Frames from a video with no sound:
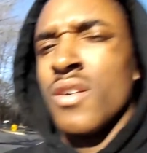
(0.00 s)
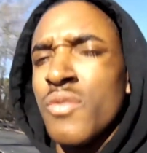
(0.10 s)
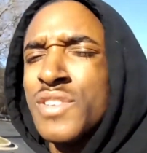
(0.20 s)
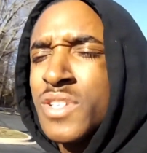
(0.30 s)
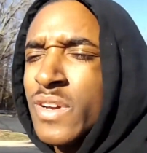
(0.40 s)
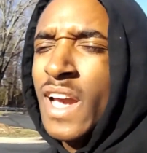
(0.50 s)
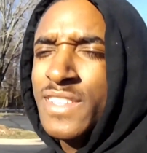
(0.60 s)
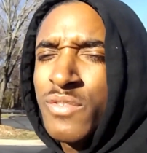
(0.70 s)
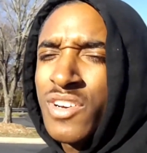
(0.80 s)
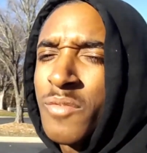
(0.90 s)
What's up,
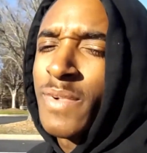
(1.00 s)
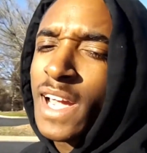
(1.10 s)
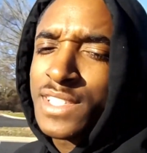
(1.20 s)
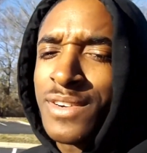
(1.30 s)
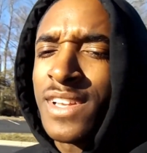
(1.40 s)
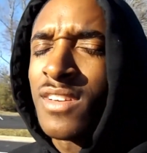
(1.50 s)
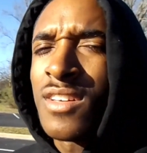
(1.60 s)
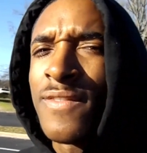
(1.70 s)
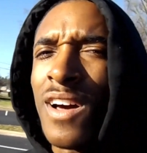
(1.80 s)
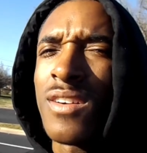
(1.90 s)
guys, and welcome back to another
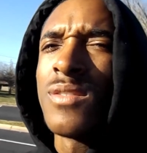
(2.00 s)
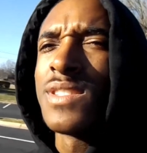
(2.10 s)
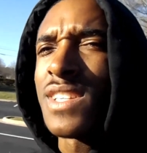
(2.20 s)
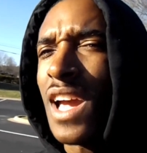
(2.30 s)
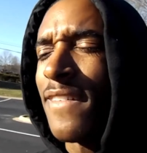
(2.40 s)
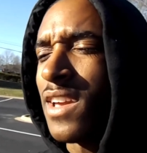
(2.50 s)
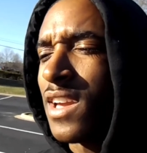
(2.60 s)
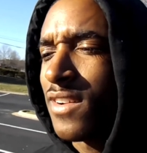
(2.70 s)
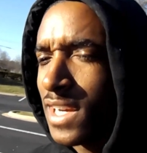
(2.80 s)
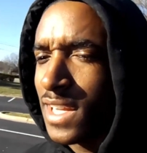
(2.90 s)
vlog. I hope you guys are having a
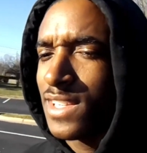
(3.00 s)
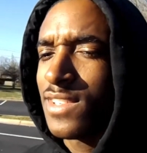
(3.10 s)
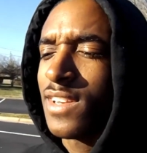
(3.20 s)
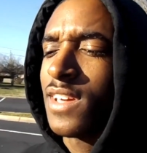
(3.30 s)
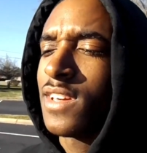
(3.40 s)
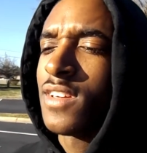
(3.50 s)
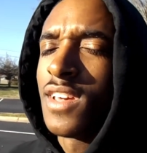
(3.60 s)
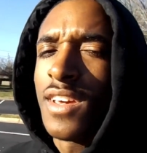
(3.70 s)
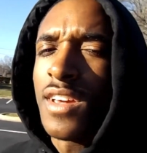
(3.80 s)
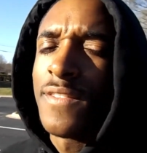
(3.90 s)
great day today.
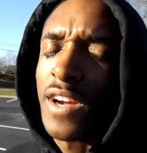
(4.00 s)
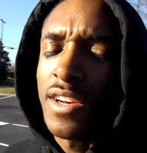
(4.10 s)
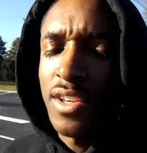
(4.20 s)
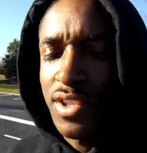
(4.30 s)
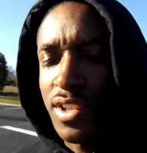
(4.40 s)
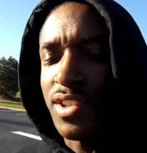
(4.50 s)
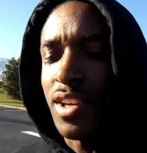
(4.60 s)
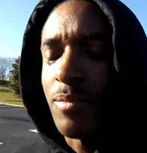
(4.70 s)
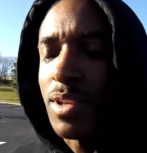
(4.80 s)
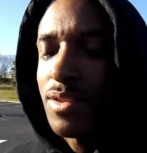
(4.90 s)
If you are new to the
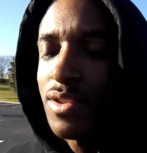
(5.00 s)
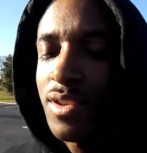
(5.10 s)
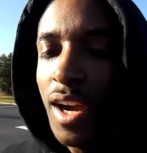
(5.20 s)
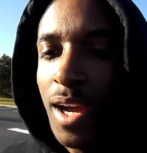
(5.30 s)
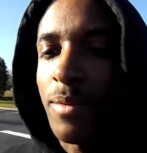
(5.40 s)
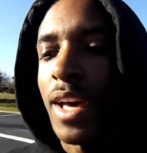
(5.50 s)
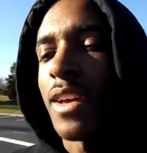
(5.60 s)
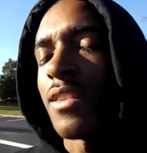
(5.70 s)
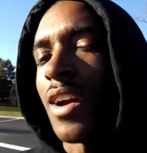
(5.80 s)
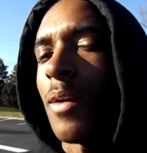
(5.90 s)
channel, please subscribe, like,
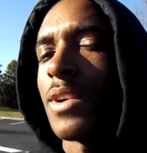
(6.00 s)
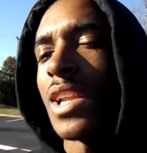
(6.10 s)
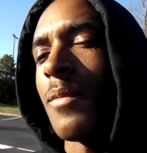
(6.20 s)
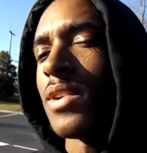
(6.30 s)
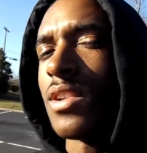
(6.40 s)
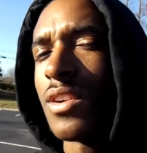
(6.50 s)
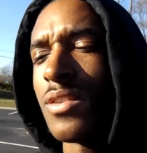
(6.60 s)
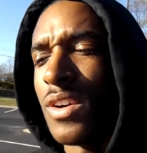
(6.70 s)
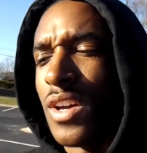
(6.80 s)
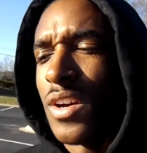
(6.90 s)
and comment down
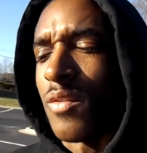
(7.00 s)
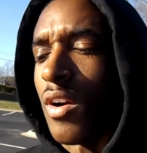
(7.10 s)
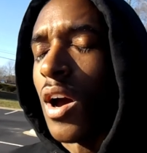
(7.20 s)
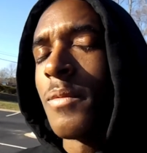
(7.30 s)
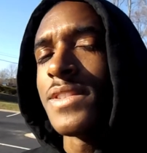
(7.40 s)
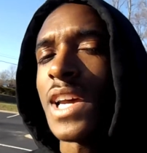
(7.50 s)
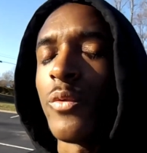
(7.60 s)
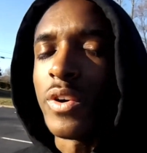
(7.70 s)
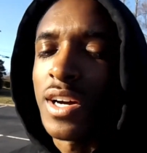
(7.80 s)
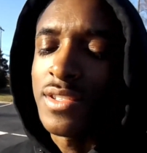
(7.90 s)
below. We're almost at
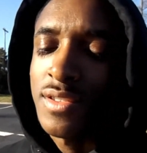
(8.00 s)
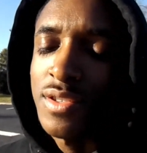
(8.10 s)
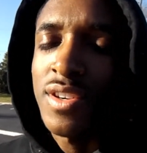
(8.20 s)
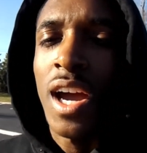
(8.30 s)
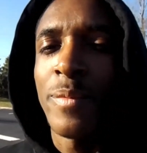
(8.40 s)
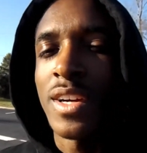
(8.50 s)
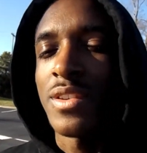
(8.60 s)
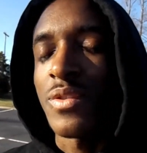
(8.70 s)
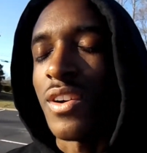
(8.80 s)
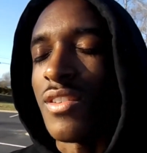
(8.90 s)
100
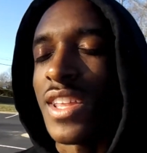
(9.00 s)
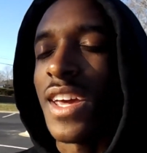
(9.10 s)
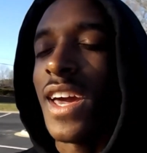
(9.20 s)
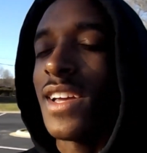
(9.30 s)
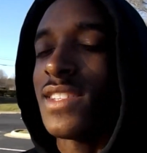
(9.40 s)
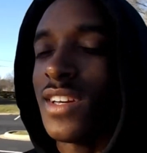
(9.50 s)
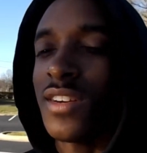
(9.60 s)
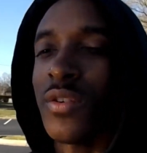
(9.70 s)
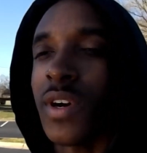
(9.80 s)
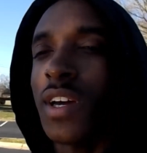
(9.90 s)
subscribers. We're only 18
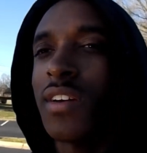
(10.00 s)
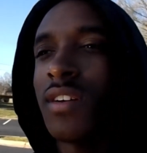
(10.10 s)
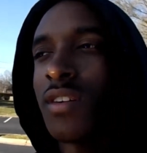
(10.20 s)
away.